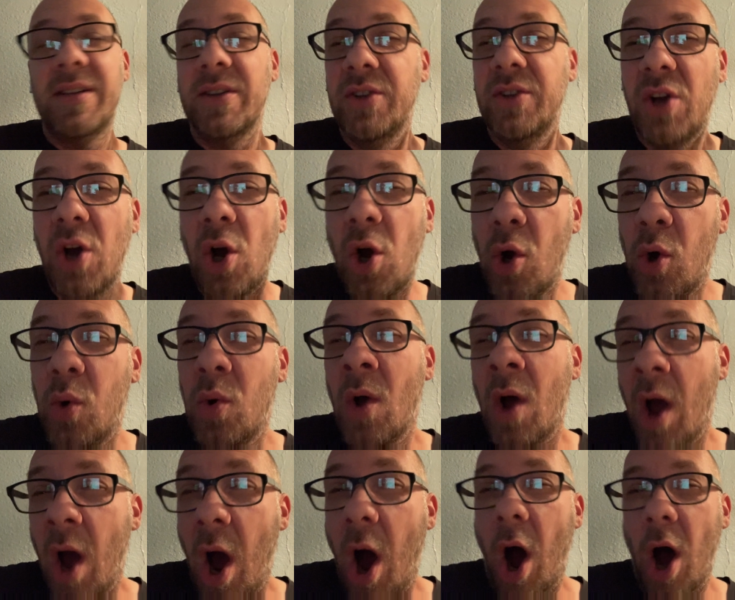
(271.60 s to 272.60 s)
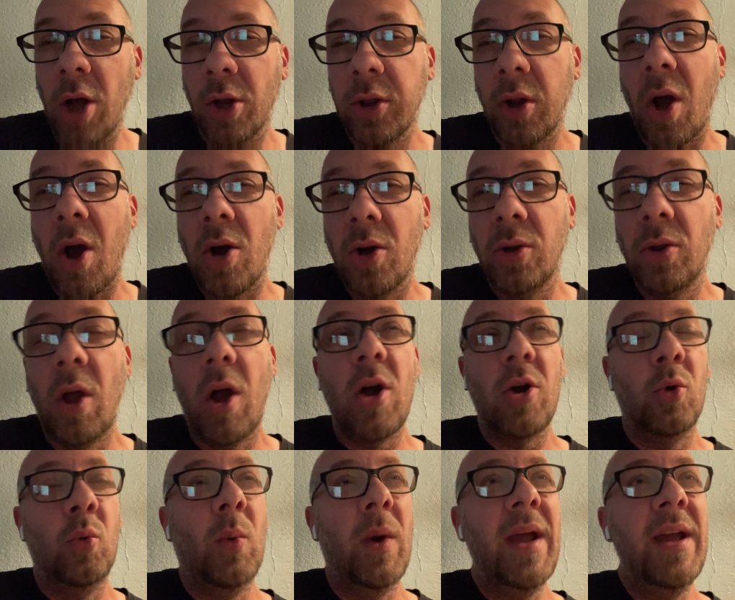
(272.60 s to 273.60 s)
to go a long,
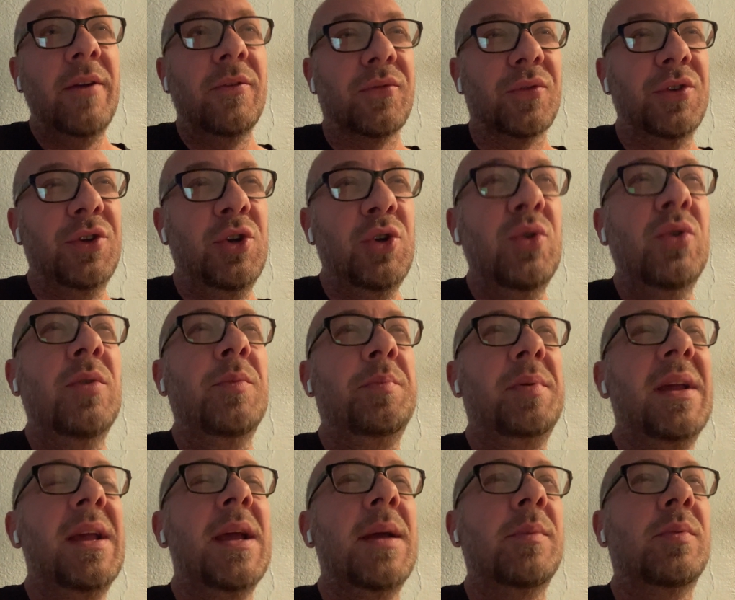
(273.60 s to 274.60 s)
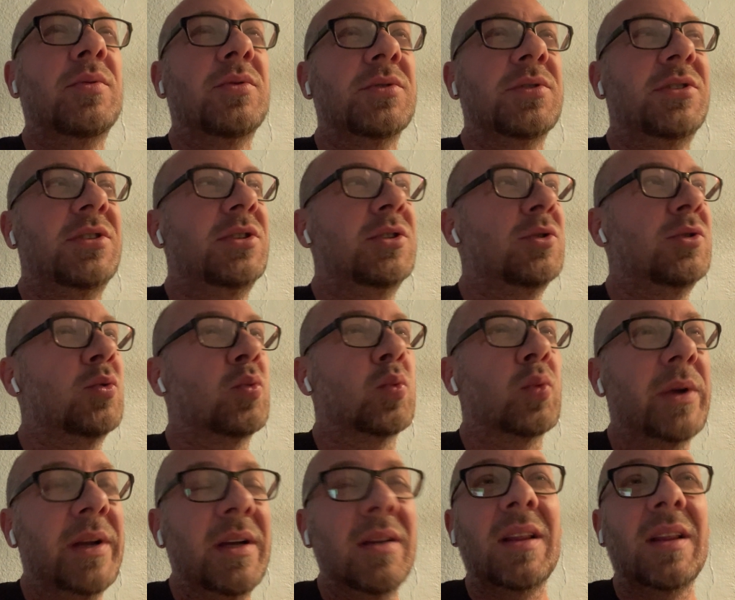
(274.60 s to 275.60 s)
long way for you to be able to
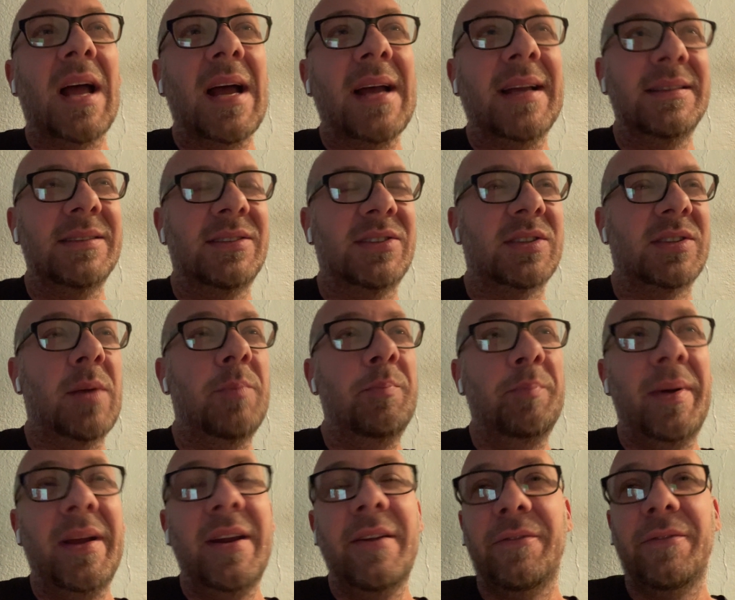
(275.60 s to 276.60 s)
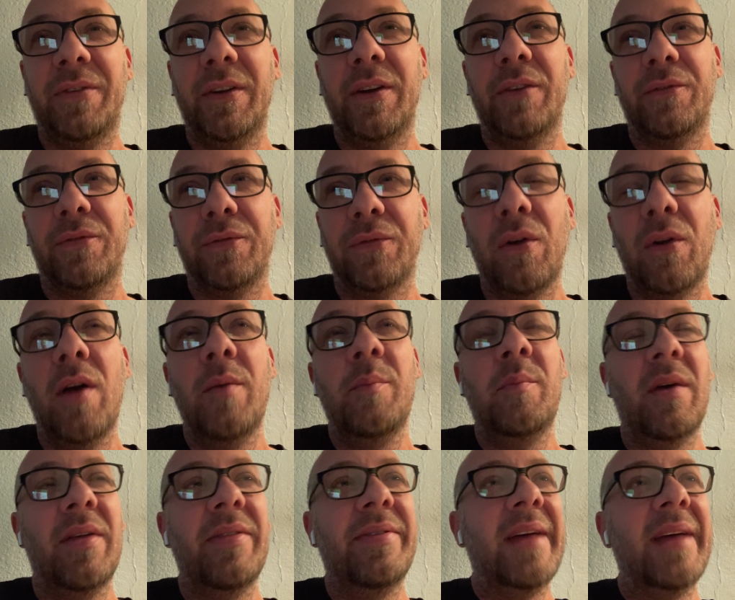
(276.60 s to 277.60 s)
realize some benefit
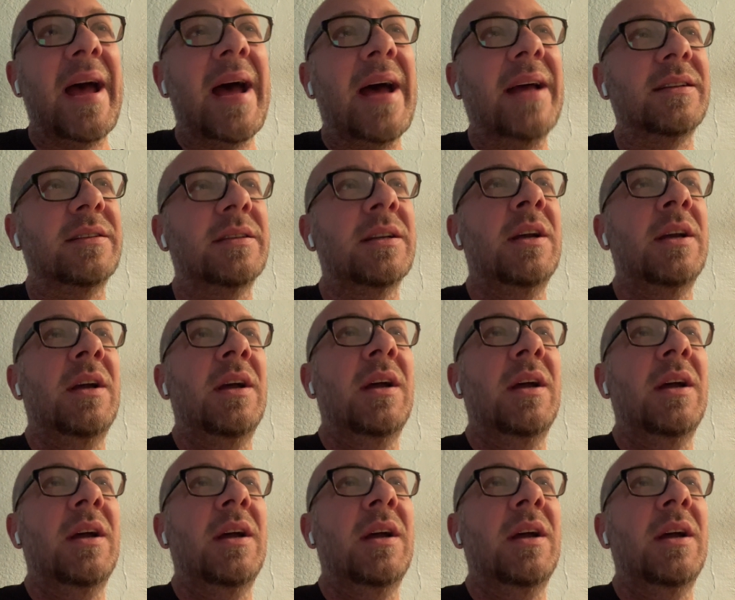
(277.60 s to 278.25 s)
from that.